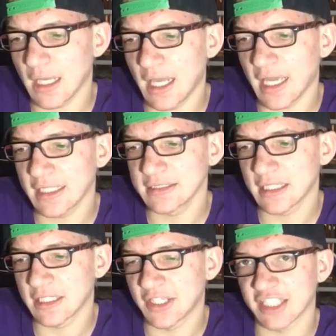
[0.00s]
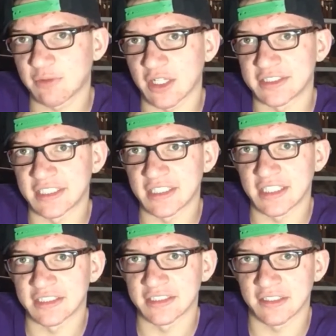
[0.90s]
and uh, you guys probably seen
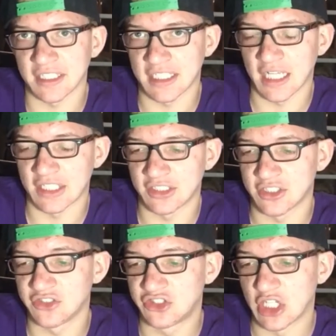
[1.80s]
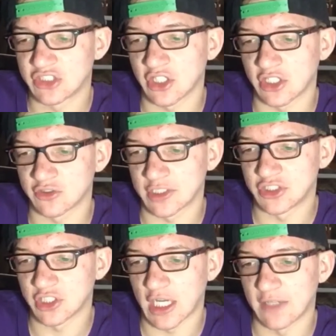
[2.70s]
this because I just took a
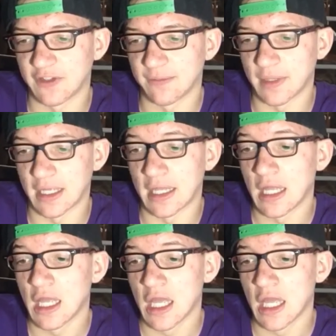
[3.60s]
screenshot of it, but